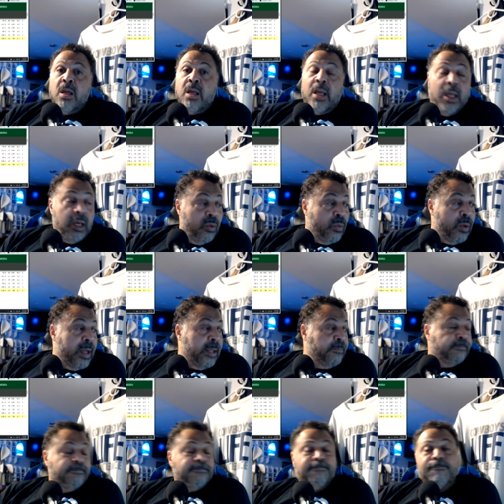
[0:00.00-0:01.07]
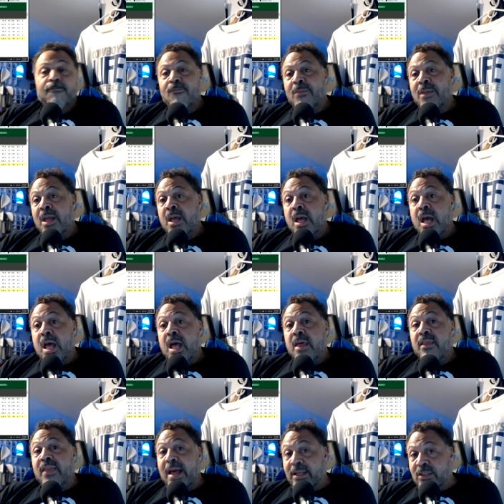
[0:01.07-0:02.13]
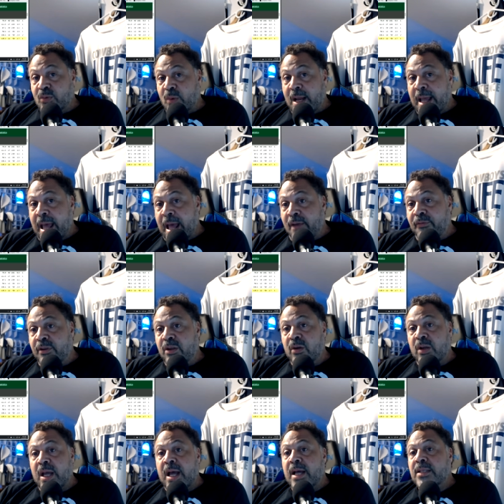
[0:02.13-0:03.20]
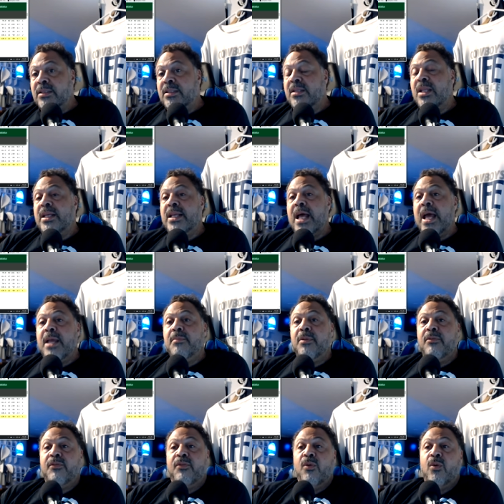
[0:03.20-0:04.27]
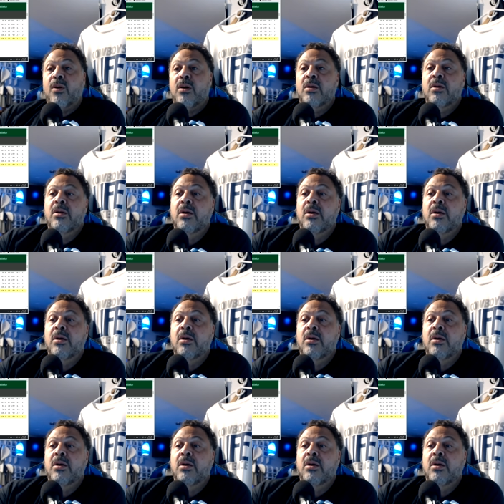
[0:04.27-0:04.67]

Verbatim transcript: Anyway, that's what I have for you guys the night before